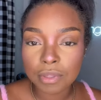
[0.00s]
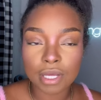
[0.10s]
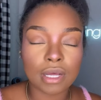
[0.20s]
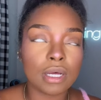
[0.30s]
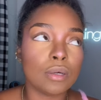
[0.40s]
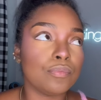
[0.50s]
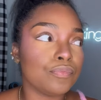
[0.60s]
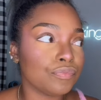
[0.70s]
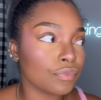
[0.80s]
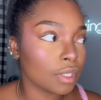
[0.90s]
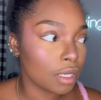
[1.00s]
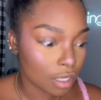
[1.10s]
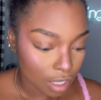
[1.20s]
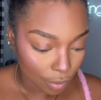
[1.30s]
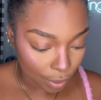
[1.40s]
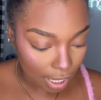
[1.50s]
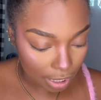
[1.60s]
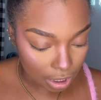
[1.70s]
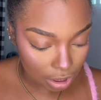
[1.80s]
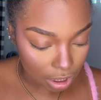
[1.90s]
the where did I
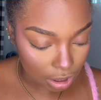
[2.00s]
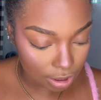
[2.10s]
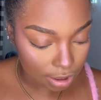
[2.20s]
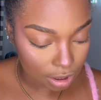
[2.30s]
get this?